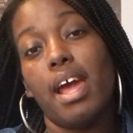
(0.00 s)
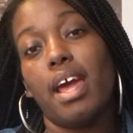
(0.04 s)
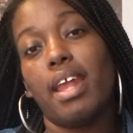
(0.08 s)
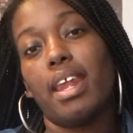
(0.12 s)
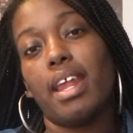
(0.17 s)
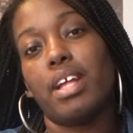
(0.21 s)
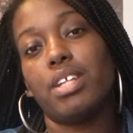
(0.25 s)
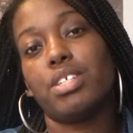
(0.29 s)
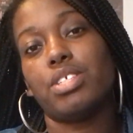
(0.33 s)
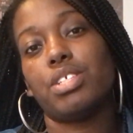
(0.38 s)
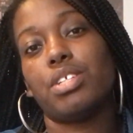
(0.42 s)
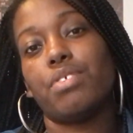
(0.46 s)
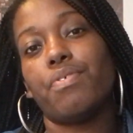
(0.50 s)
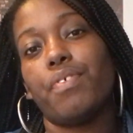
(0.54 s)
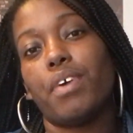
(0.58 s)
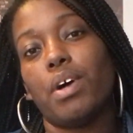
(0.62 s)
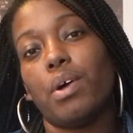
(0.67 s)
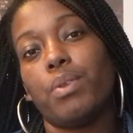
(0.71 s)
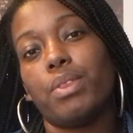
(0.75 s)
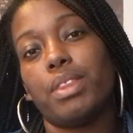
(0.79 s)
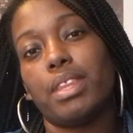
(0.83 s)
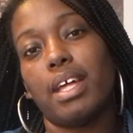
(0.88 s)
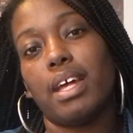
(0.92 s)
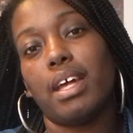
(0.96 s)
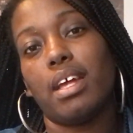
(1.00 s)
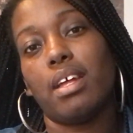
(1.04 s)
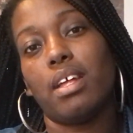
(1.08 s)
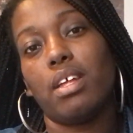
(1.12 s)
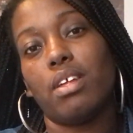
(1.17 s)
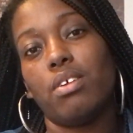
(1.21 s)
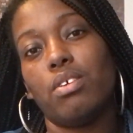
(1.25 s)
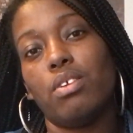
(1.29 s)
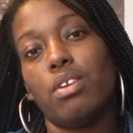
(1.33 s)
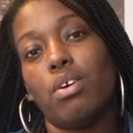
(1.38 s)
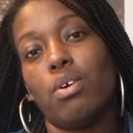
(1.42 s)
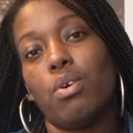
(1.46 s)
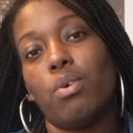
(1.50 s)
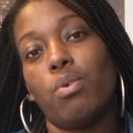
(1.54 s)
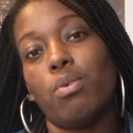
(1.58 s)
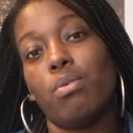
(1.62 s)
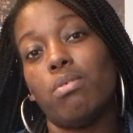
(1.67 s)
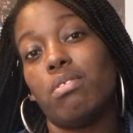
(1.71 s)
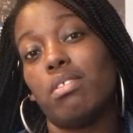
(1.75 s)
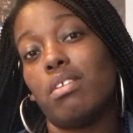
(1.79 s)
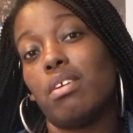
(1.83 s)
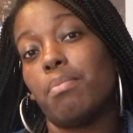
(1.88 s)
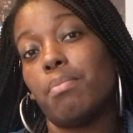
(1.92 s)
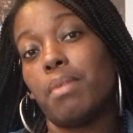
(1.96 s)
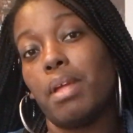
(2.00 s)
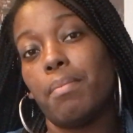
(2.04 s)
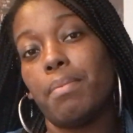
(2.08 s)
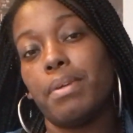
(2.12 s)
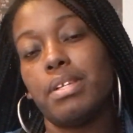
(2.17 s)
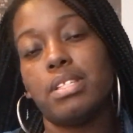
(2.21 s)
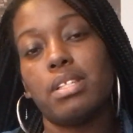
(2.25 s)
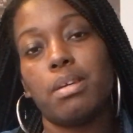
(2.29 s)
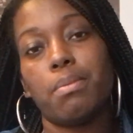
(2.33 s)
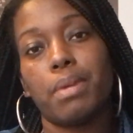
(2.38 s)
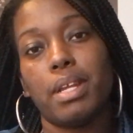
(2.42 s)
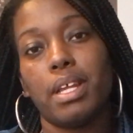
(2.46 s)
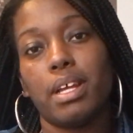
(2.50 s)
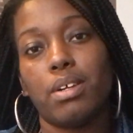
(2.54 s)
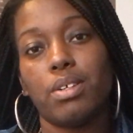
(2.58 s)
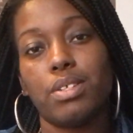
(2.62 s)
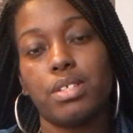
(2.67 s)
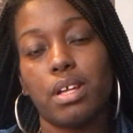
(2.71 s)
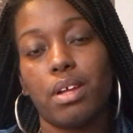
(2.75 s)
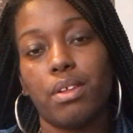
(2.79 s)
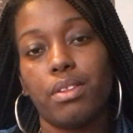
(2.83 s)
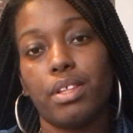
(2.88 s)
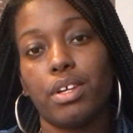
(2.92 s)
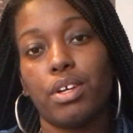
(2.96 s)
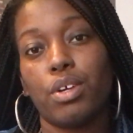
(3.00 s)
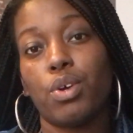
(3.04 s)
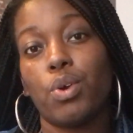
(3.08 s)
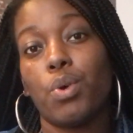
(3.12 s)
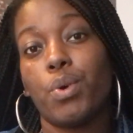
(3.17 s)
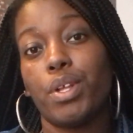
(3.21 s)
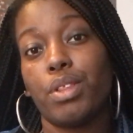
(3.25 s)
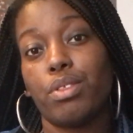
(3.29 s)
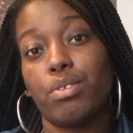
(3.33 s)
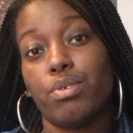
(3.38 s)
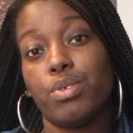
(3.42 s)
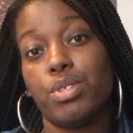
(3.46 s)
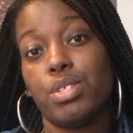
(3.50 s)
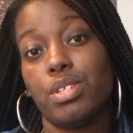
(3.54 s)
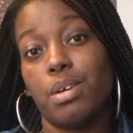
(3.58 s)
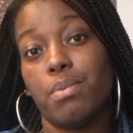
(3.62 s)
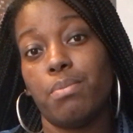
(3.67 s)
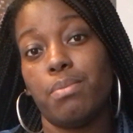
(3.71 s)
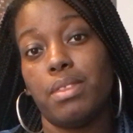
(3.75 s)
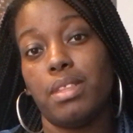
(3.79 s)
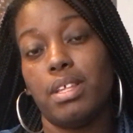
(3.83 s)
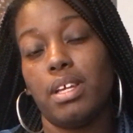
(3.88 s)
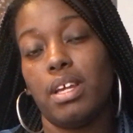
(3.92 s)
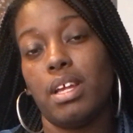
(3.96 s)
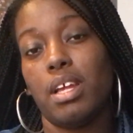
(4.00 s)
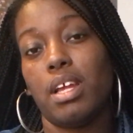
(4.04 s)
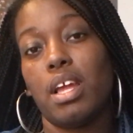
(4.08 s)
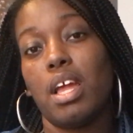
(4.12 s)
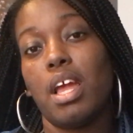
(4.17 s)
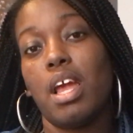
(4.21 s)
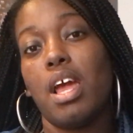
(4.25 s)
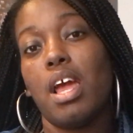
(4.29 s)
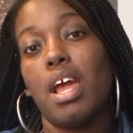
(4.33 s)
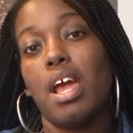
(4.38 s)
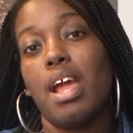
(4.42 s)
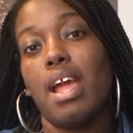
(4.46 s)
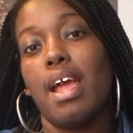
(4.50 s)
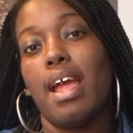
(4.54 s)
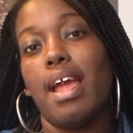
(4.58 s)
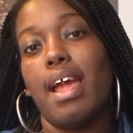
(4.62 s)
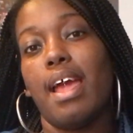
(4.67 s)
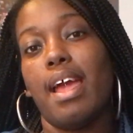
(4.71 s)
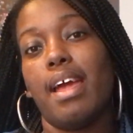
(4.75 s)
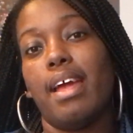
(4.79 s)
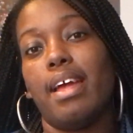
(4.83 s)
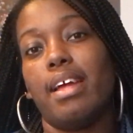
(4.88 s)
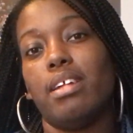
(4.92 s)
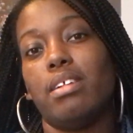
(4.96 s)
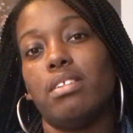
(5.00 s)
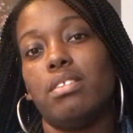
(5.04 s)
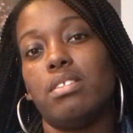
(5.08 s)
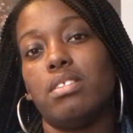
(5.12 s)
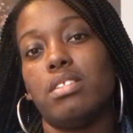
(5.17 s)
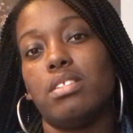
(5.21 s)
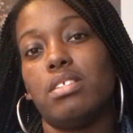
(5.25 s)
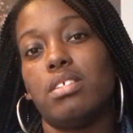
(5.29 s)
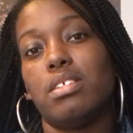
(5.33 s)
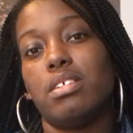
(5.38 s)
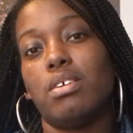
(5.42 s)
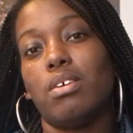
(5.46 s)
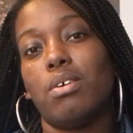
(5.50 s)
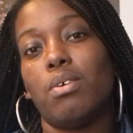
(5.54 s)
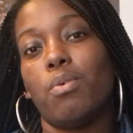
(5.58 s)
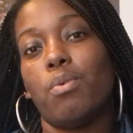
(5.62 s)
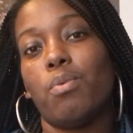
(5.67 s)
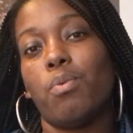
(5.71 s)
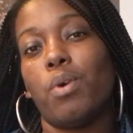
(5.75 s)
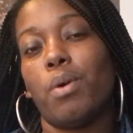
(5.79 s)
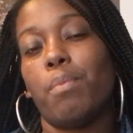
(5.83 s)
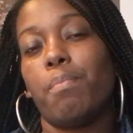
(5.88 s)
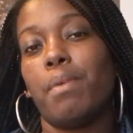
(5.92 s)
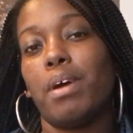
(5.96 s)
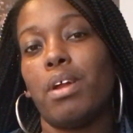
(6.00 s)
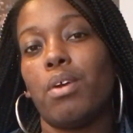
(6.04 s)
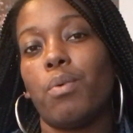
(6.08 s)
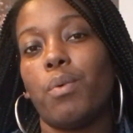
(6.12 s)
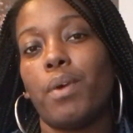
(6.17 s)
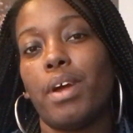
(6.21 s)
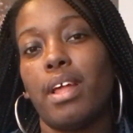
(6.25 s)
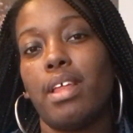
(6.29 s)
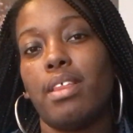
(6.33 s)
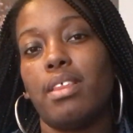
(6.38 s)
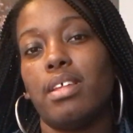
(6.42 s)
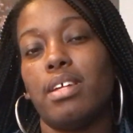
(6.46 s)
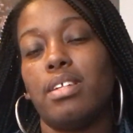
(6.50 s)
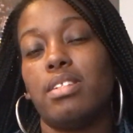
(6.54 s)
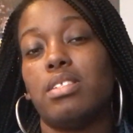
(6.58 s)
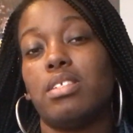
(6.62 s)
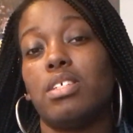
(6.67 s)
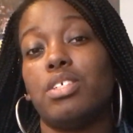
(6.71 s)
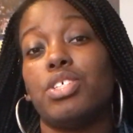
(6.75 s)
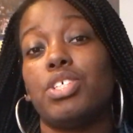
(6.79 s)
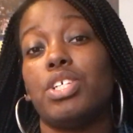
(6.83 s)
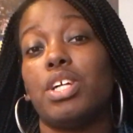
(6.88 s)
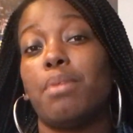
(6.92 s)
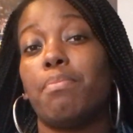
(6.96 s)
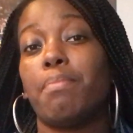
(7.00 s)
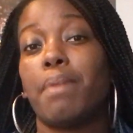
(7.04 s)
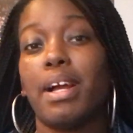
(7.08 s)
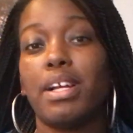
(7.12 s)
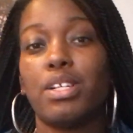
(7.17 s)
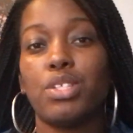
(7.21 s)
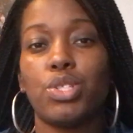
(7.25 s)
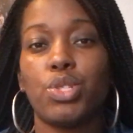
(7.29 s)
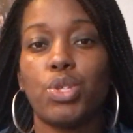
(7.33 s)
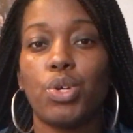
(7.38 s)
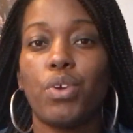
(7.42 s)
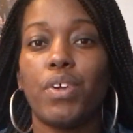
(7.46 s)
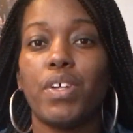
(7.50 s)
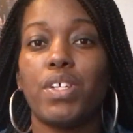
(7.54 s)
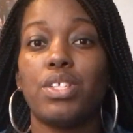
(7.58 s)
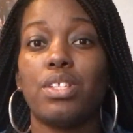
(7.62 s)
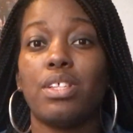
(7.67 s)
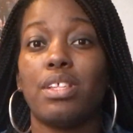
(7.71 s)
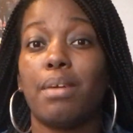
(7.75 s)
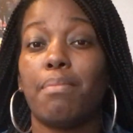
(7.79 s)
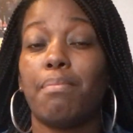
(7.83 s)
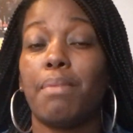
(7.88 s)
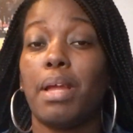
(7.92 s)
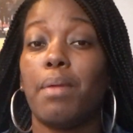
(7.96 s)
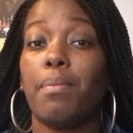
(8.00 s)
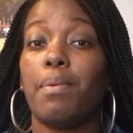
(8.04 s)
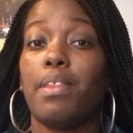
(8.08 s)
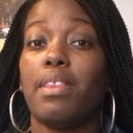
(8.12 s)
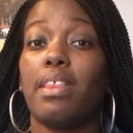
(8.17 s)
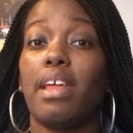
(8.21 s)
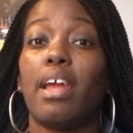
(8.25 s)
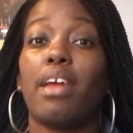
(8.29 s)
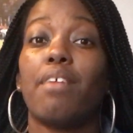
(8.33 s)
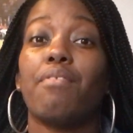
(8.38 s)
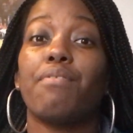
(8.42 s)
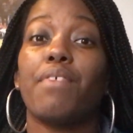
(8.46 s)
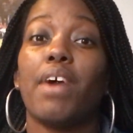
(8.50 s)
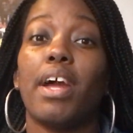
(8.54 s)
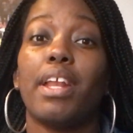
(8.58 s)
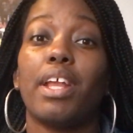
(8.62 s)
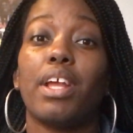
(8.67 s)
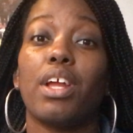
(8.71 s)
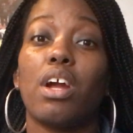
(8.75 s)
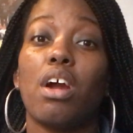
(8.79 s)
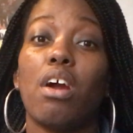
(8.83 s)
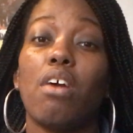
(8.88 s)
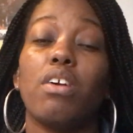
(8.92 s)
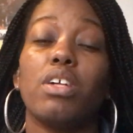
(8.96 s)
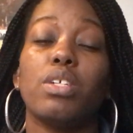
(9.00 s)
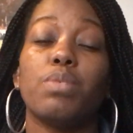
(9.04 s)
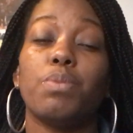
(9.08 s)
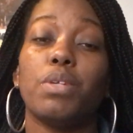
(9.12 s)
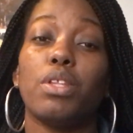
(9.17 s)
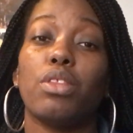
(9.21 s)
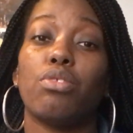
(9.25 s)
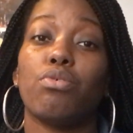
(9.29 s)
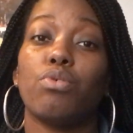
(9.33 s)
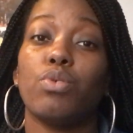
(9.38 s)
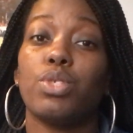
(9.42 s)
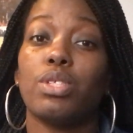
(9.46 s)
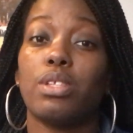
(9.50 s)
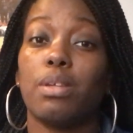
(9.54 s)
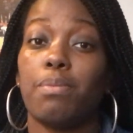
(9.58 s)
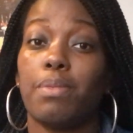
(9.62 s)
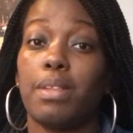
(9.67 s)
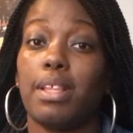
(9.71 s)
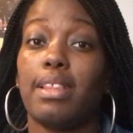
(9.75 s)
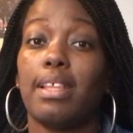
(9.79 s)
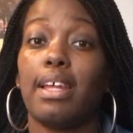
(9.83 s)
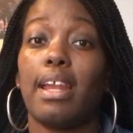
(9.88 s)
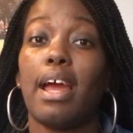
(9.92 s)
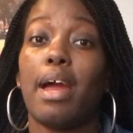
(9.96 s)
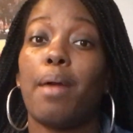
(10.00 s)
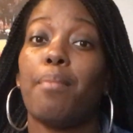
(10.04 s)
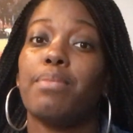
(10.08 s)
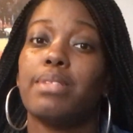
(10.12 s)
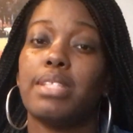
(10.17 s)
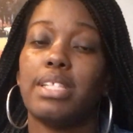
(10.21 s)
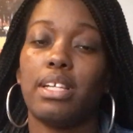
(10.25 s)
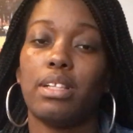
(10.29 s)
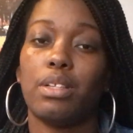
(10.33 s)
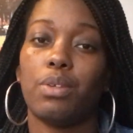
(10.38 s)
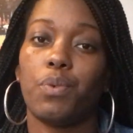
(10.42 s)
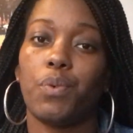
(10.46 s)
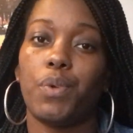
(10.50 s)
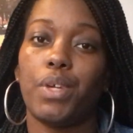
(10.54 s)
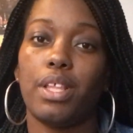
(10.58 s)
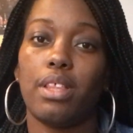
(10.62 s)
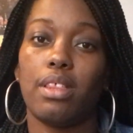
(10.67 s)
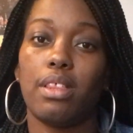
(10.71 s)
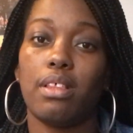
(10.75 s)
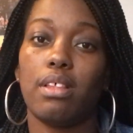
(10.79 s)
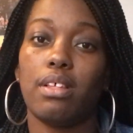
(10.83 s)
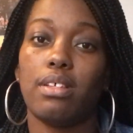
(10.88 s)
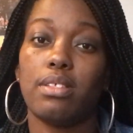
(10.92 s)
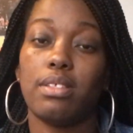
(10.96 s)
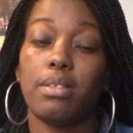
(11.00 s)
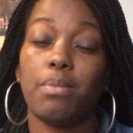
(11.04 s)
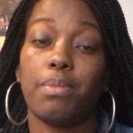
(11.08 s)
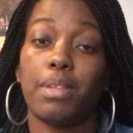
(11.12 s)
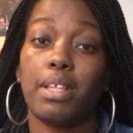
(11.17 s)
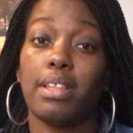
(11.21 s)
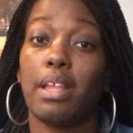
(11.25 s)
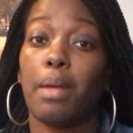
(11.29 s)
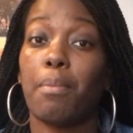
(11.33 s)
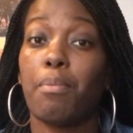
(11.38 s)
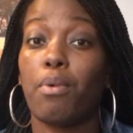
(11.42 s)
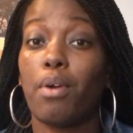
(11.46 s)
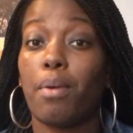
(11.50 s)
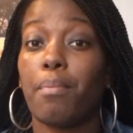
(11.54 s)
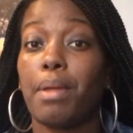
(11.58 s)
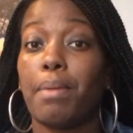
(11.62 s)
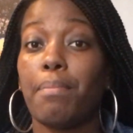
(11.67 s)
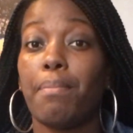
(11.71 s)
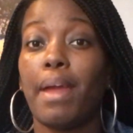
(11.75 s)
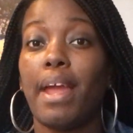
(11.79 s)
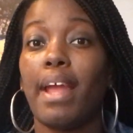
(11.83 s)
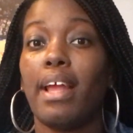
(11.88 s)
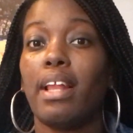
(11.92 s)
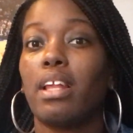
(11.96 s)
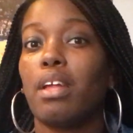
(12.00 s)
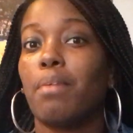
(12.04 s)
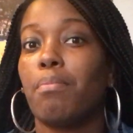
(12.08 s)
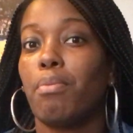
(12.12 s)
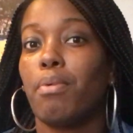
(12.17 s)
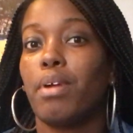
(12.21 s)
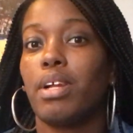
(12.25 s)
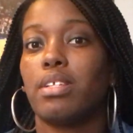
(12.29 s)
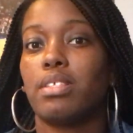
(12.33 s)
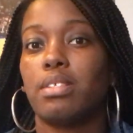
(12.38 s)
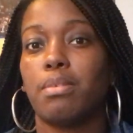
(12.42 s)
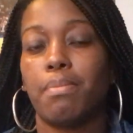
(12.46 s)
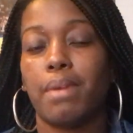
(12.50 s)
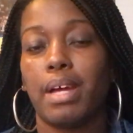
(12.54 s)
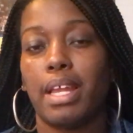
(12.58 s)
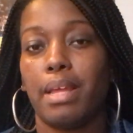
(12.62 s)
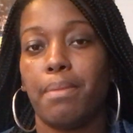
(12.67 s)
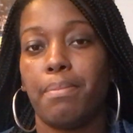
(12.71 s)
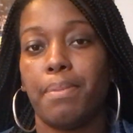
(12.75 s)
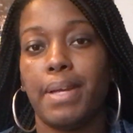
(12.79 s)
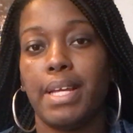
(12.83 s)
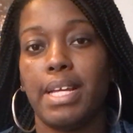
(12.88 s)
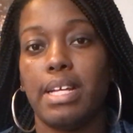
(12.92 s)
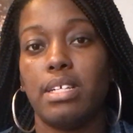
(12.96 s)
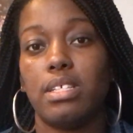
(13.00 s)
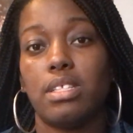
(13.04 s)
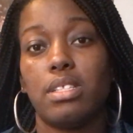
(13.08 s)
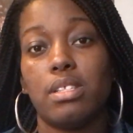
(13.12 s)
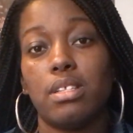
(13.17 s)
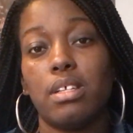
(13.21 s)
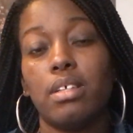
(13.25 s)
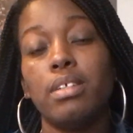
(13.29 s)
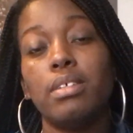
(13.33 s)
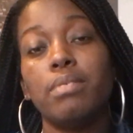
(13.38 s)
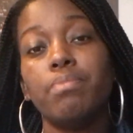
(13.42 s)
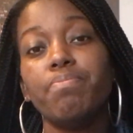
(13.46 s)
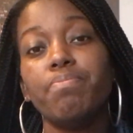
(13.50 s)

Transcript: And I just felt that, there may be somebody else out there going through something, and what better way than to share my story so that maybe they can find encouragement through something that I'm dealing with. Something that brought me pain could bring somebody peace.